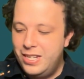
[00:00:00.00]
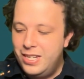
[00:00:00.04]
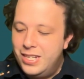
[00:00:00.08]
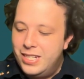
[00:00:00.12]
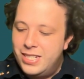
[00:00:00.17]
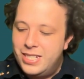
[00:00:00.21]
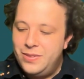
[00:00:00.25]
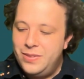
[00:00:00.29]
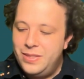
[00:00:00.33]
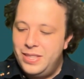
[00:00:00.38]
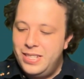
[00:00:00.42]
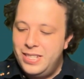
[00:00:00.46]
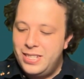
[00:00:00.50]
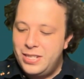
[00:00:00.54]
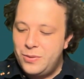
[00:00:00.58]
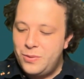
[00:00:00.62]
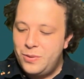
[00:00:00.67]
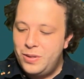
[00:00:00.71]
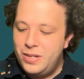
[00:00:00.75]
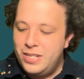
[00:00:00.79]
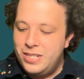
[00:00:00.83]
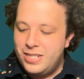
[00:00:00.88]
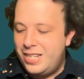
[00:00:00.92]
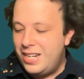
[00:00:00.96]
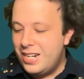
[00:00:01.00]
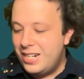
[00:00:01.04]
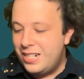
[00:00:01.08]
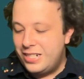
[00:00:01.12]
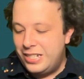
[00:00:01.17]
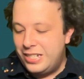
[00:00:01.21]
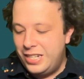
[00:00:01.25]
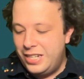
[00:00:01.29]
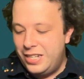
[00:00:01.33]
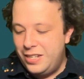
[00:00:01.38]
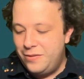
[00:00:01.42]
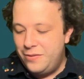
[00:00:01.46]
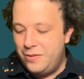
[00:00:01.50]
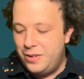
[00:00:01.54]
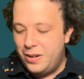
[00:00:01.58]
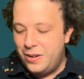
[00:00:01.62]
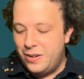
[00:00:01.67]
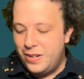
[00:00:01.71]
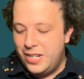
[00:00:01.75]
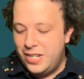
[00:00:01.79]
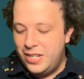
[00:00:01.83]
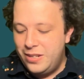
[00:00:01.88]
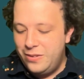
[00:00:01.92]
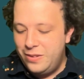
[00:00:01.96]
So with this one, it's actually a very
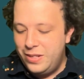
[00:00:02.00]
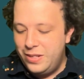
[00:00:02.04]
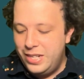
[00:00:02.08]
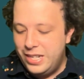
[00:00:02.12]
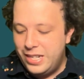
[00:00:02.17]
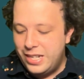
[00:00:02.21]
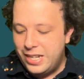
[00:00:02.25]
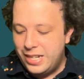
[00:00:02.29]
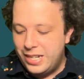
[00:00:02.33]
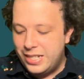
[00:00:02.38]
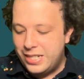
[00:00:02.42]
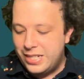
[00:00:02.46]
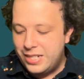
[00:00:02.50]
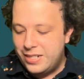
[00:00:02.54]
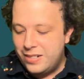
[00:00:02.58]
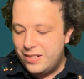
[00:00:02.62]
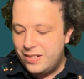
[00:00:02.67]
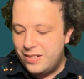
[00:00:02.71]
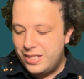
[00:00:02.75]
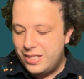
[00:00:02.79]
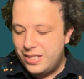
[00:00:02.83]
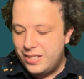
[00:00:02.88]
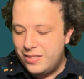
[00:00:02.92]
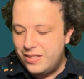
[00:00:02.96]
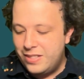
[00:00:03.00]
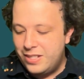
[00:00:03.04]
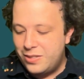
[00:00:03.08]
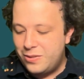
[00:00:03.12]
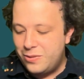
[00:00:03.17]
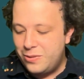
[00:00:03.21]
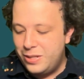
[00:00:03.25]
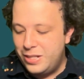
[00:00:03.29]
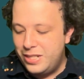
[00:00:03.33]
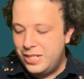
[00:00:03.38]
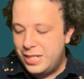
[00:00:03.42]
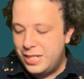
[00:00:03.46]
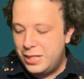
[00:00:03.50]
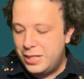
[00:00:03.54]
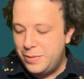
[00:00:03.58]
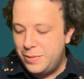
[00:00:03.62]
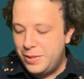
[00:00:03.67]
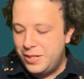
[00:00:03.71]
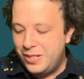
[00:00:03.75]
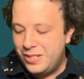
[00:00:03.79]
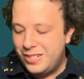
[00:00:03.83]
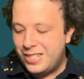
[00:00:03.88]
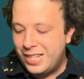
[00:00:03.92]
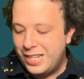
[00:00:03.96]
unique ester. So this one
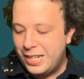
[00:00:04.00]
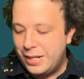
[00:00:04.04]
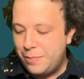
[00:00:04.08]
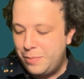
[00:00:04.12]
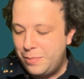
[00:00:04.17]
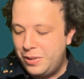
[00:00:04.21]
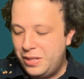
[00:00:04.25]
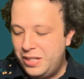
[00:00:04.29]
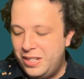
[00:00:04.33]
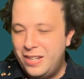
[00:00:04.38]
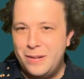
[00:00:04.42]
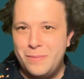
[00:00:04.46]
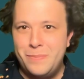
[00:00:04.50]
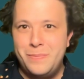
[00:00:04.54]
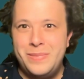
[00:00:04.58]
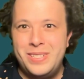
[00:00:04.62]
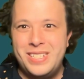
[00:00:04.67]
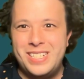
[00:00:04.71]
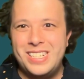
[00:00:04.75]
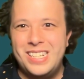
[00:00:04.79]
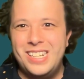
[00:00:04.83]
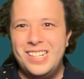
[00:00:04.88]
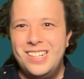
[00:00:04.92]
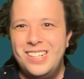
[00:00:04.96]
smells like plums.